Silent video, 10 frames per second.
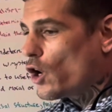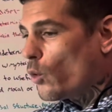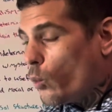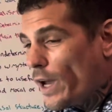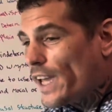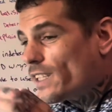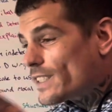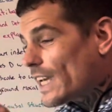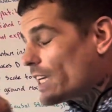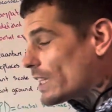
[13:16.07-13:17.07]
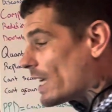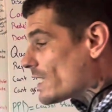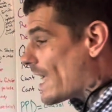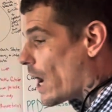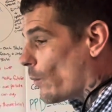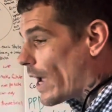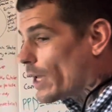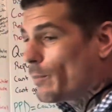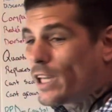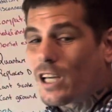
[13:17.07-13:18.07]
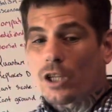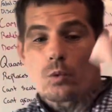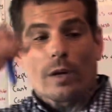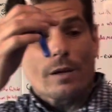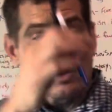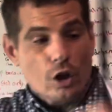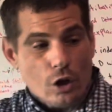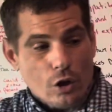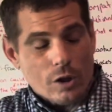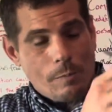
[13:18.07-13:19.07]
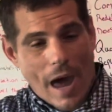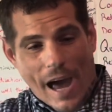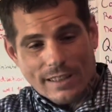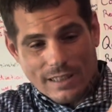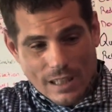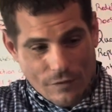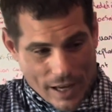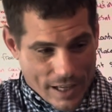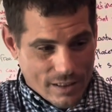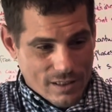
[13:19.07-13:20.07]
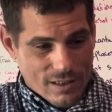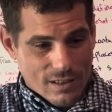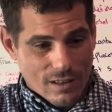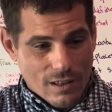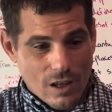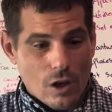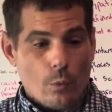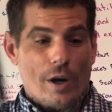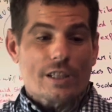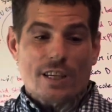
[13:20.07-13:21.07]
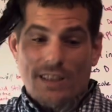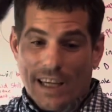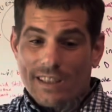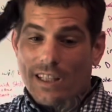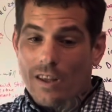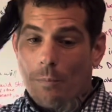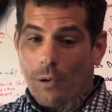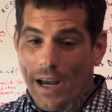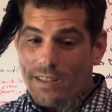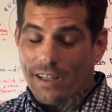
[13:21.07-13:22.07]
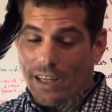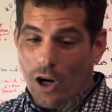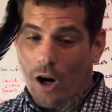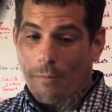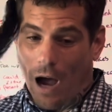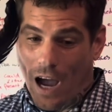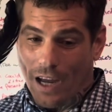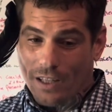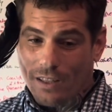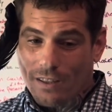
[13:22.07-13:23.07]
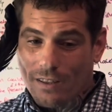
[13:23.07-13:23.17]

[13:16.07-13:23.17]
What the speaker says: We see things that way because we use past events, which exist in the present in our mind.